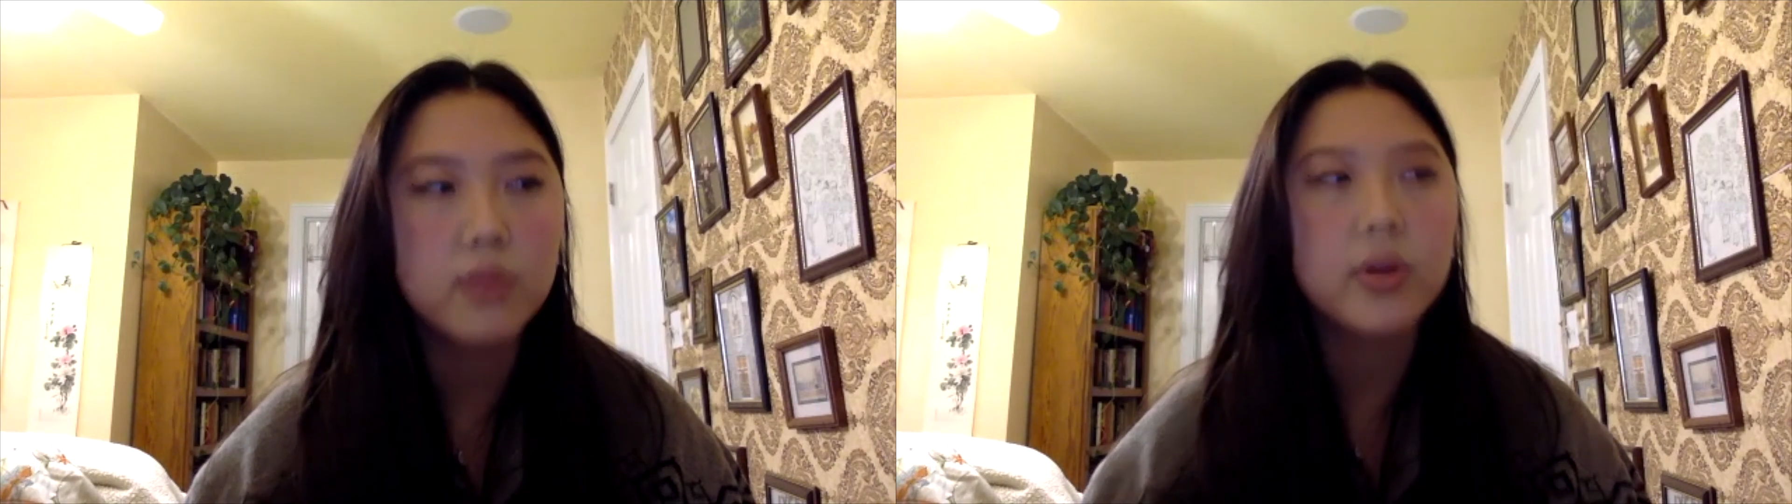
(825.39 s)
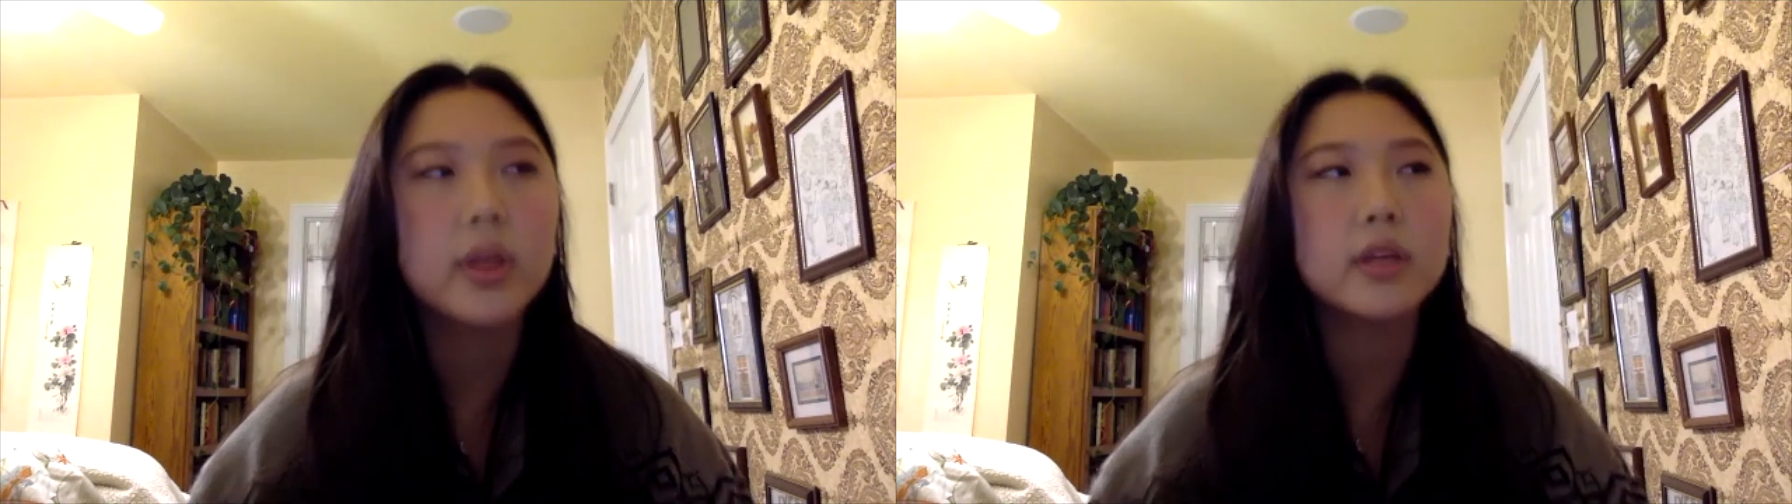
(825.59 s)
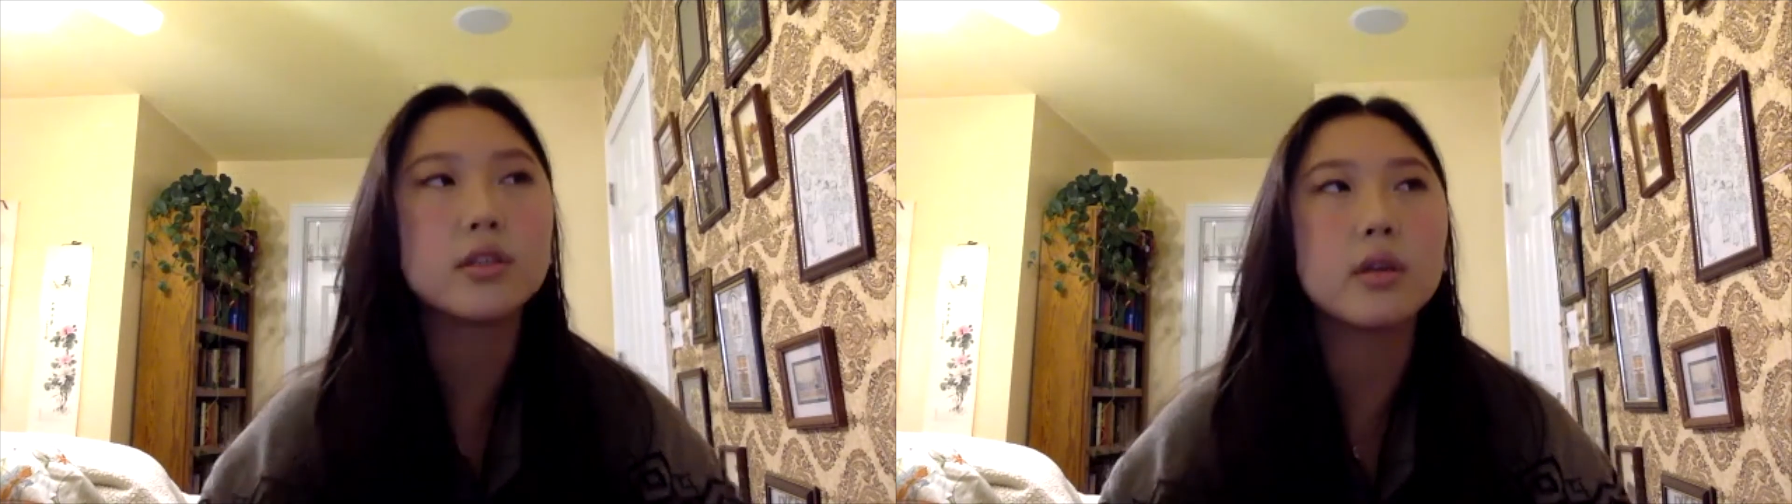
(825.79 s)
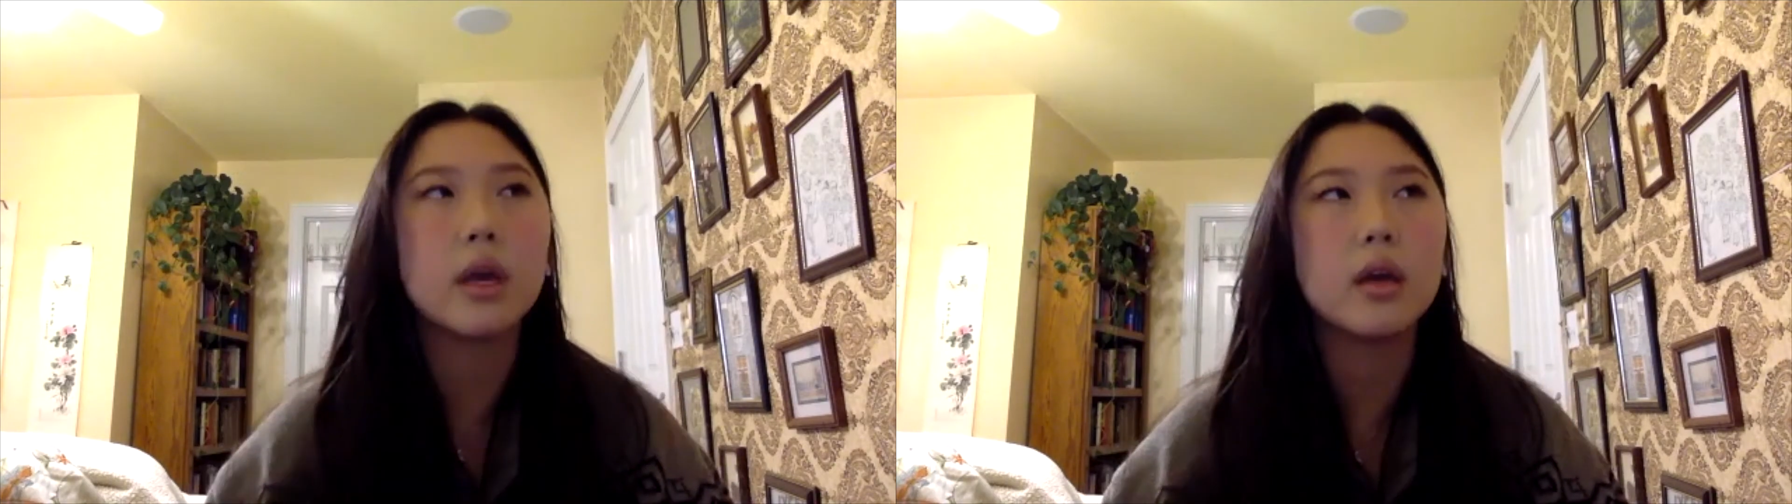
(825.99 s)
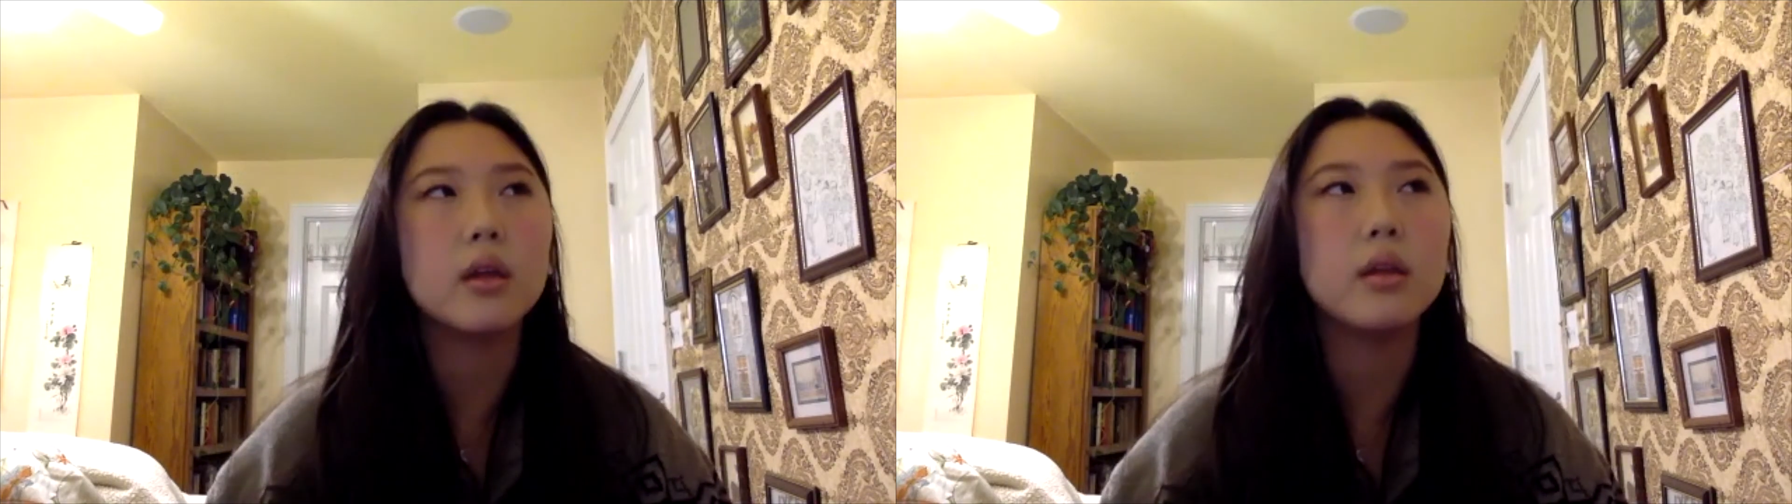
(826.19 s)
financial
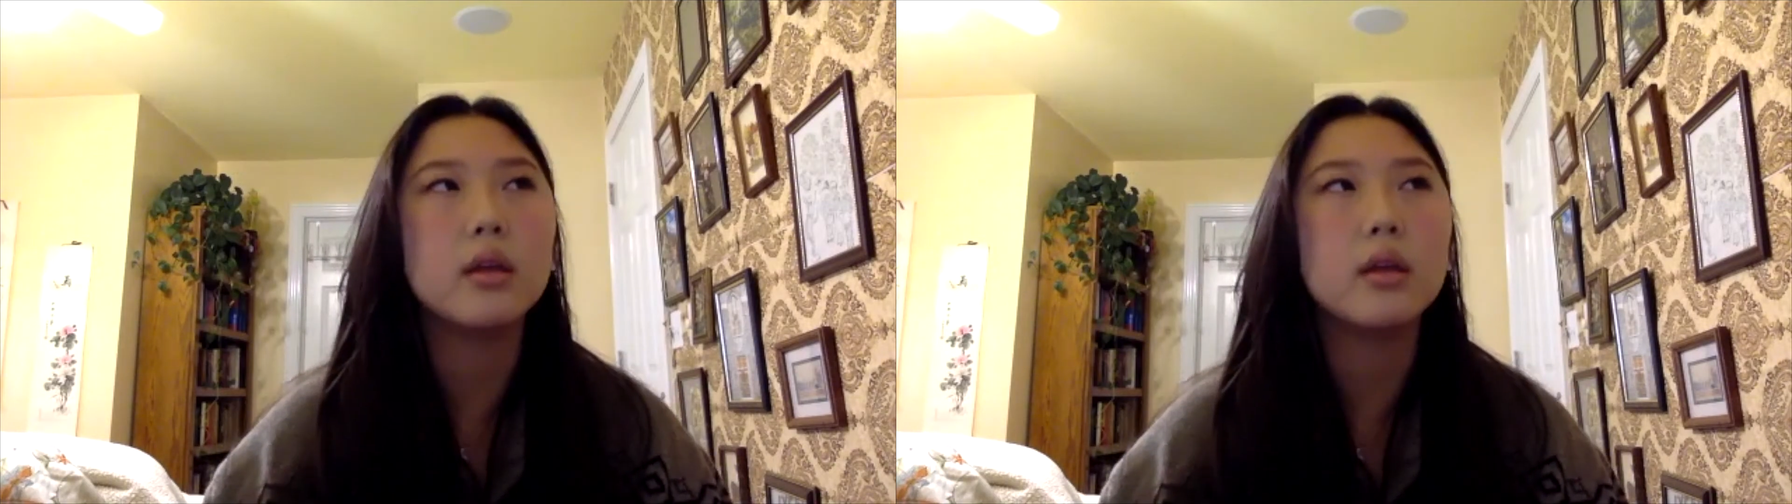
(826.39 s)
aid,